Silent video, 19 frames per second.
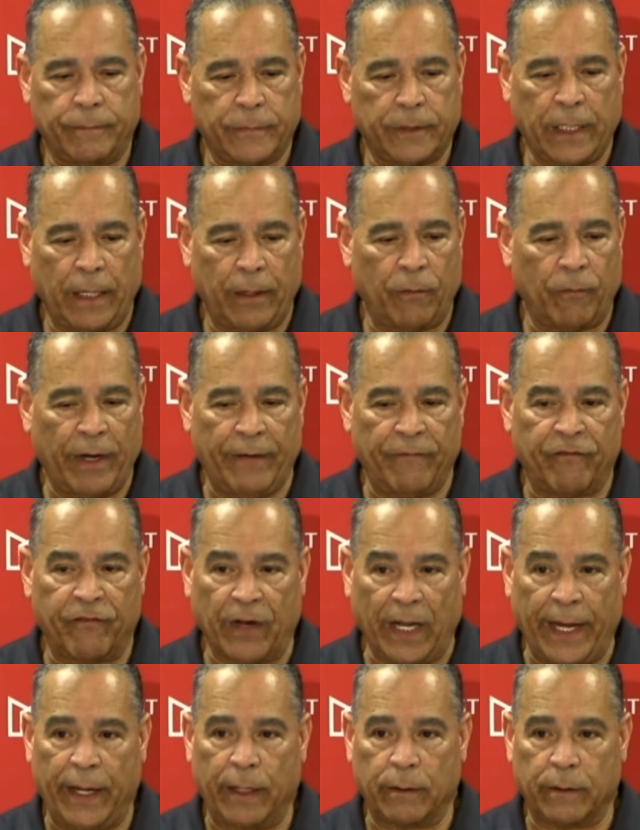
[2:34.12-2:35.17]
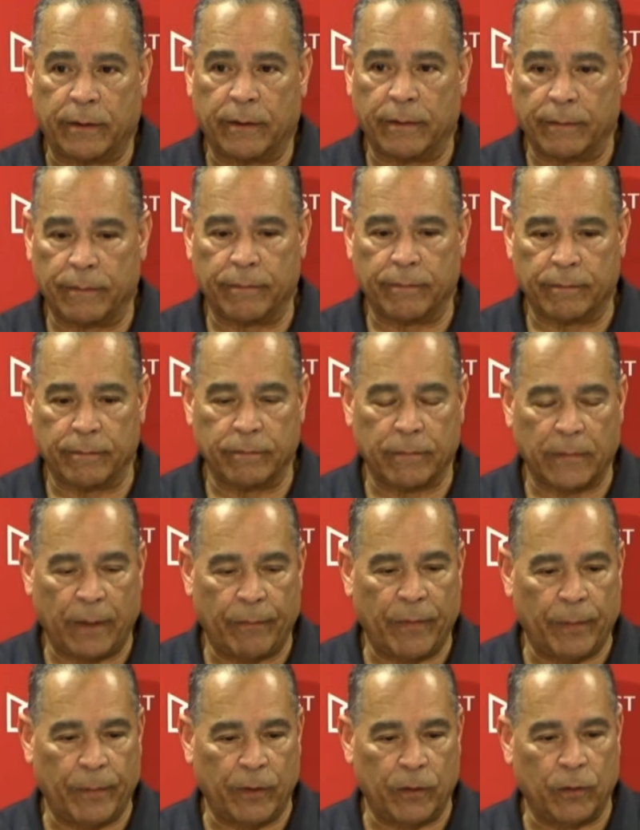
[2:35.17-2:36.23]
kind of ran flat. I
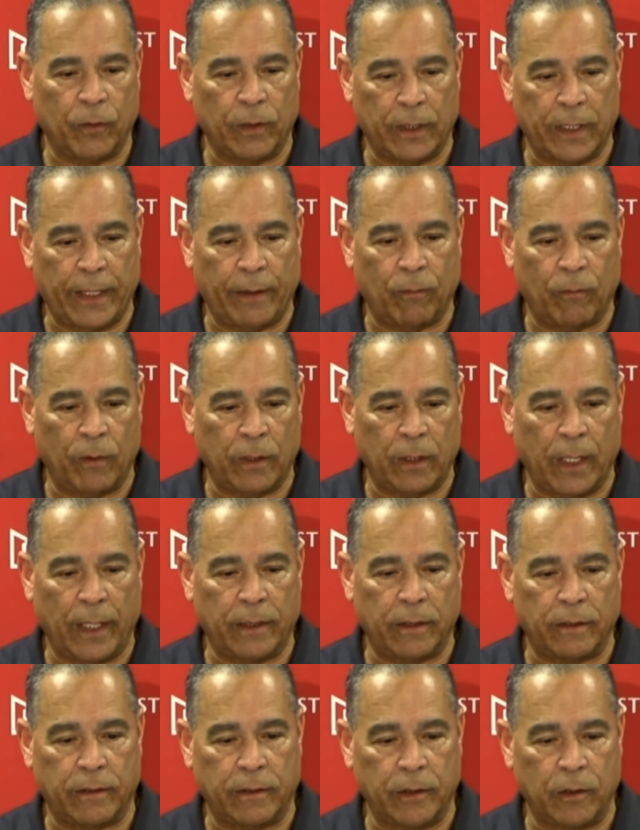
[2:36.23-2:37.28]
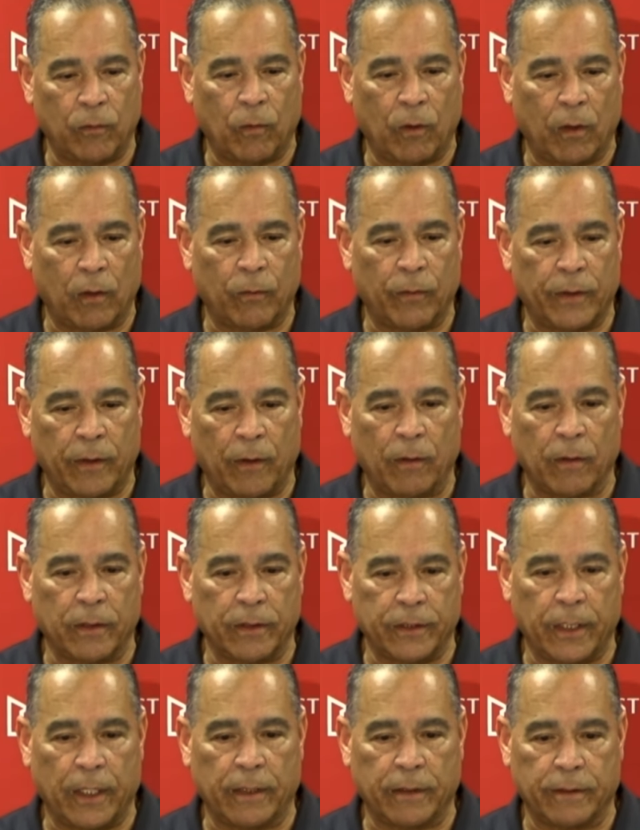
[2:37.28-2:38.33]
remember doing that one night in Stillwater with
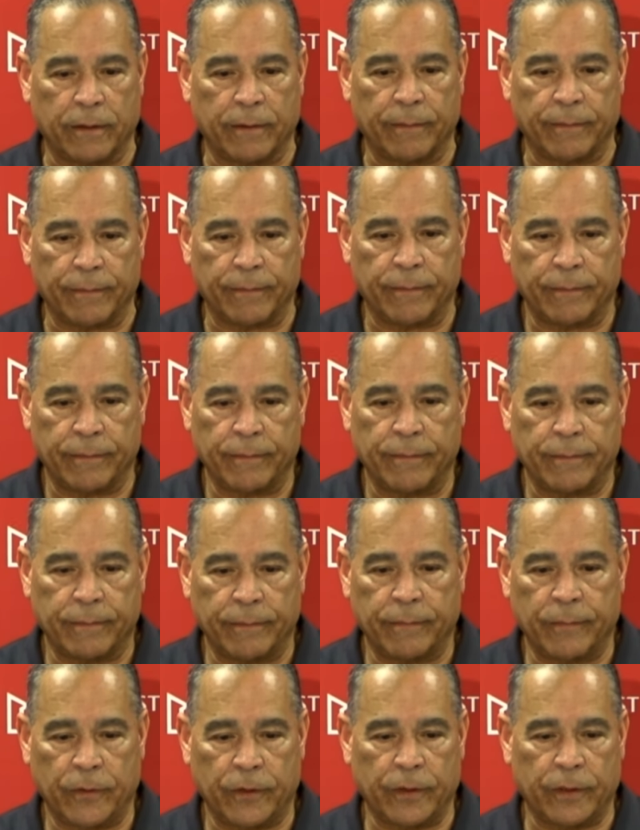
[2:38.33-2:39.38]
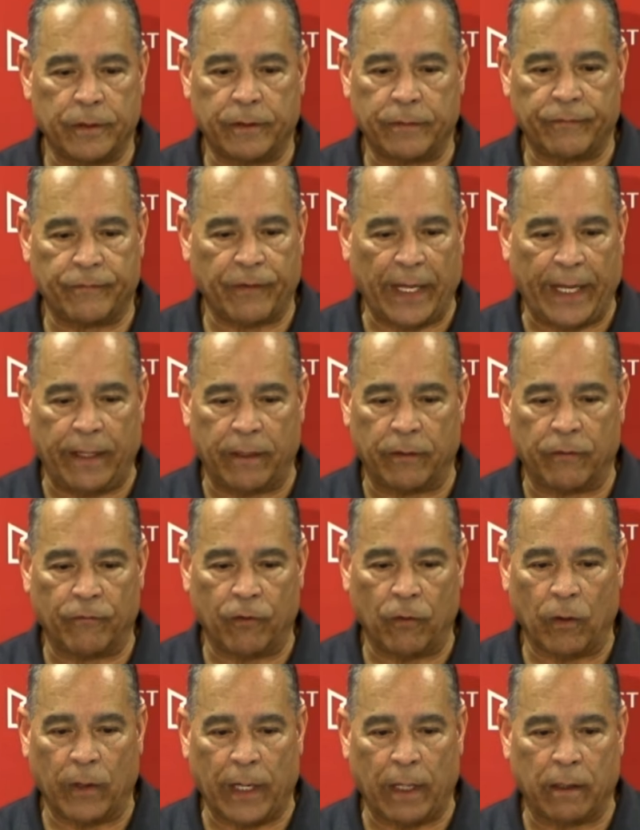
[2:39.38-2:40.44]
Nolan Johnson. We just flattened the
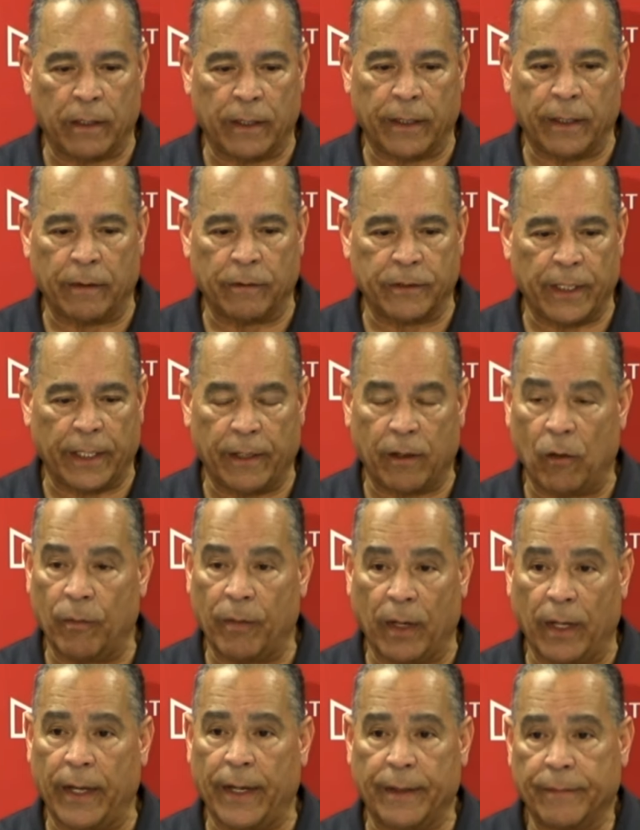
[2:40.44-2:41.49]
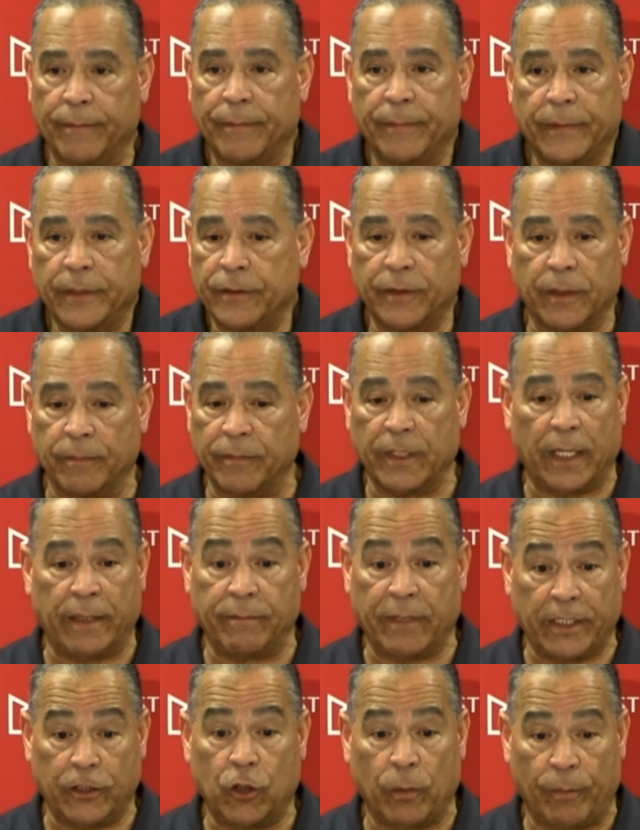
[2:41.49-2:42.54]
floor out and let LJ go play. And
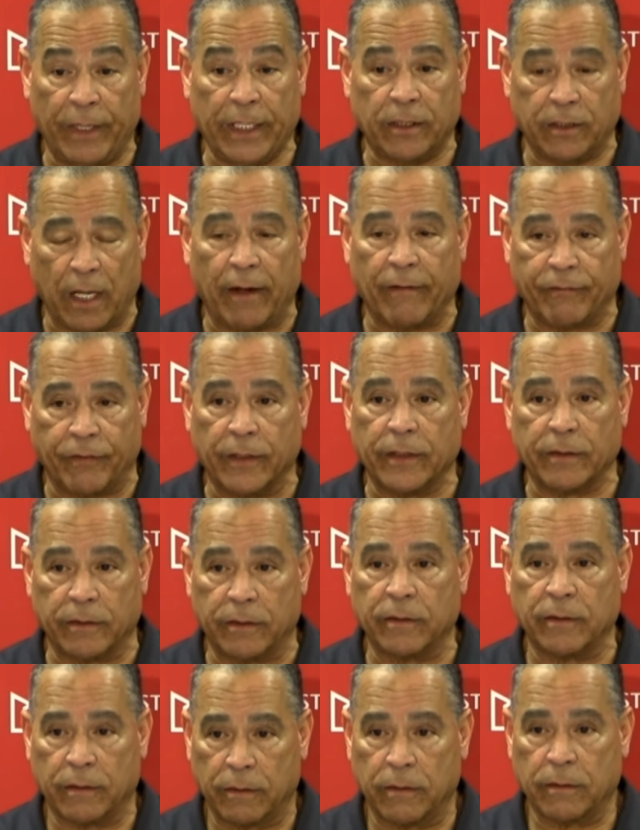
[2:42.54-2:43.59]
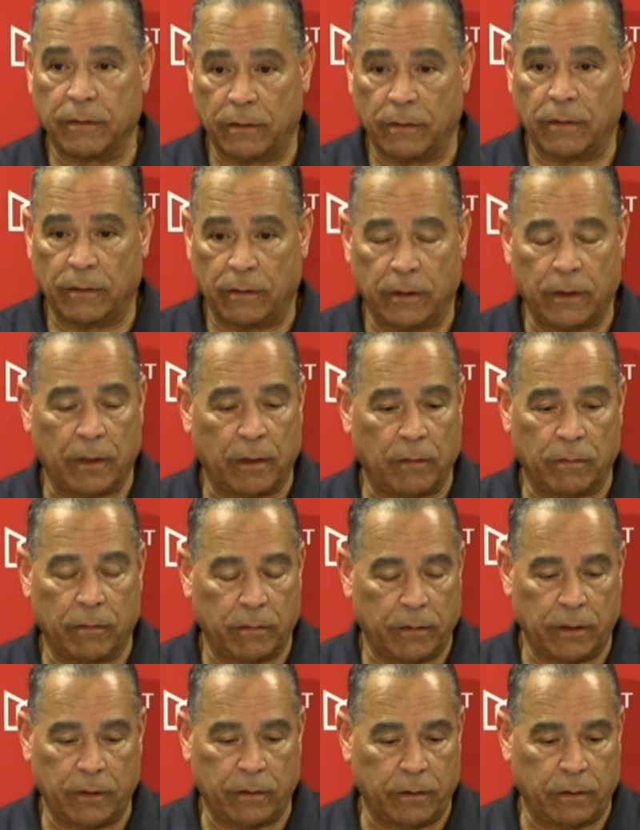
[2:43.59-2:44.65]
sometimes that's your best offense. You know,
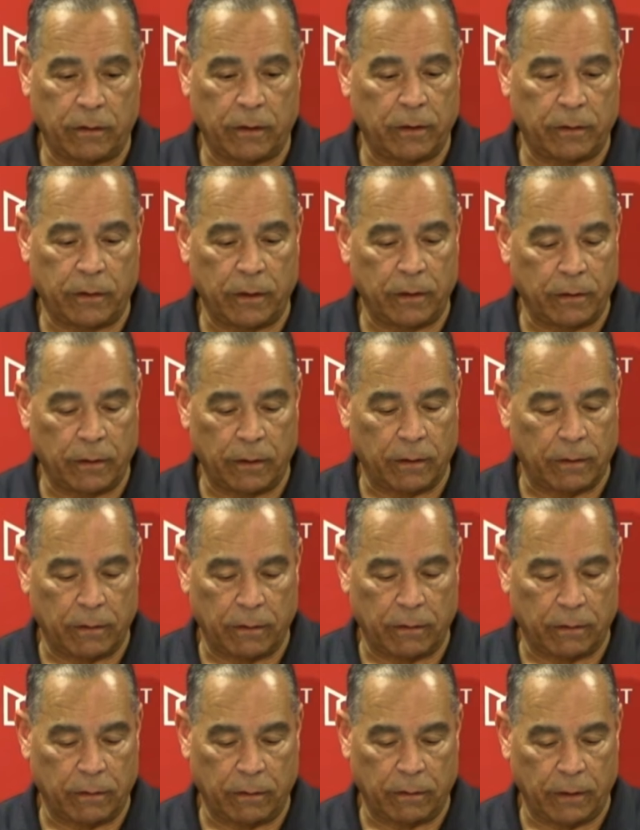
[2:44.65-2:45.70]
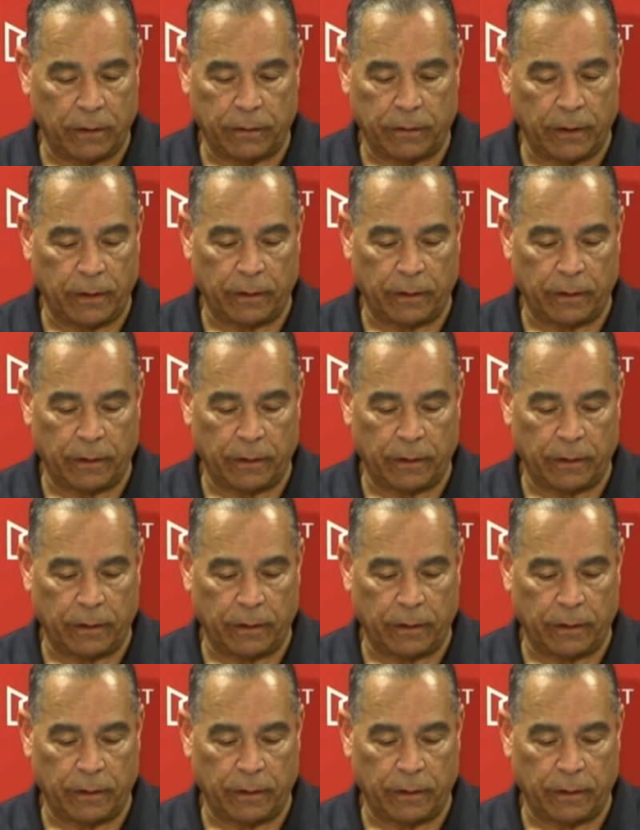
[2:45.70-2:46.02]
this isn't a